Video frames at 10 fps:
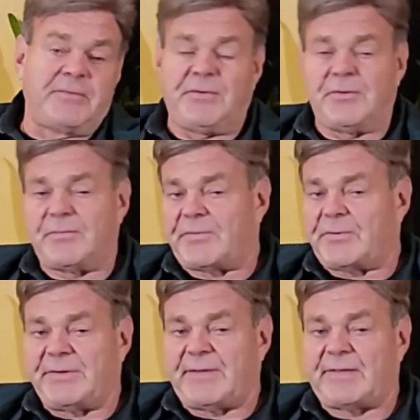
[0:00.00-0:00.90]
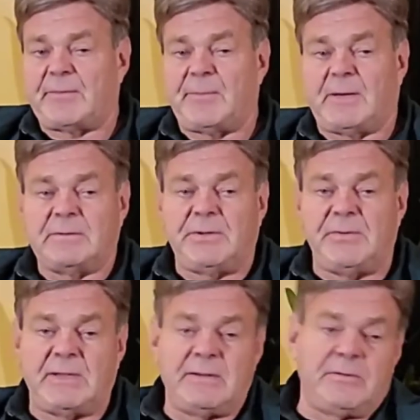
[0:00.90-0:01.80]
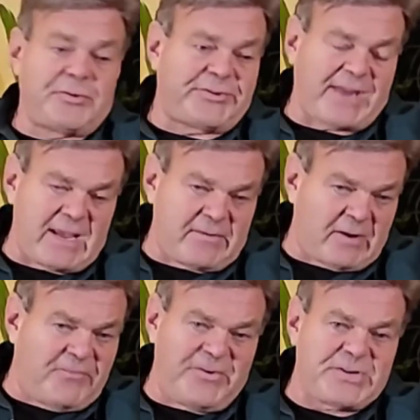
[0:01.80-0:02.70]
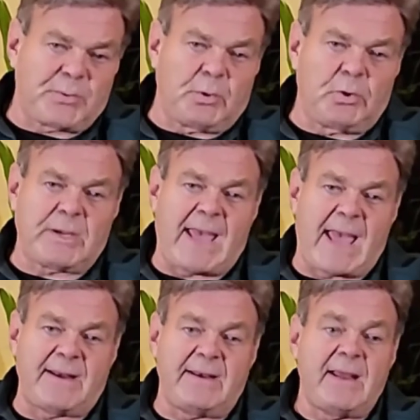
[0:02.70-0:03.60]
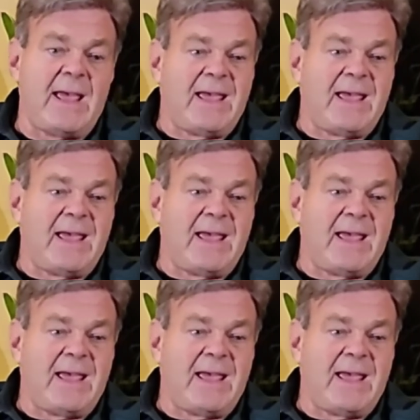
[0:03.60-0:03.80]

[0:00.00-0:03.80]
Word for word: If your furnace has a belt, you can just take a visual look at it.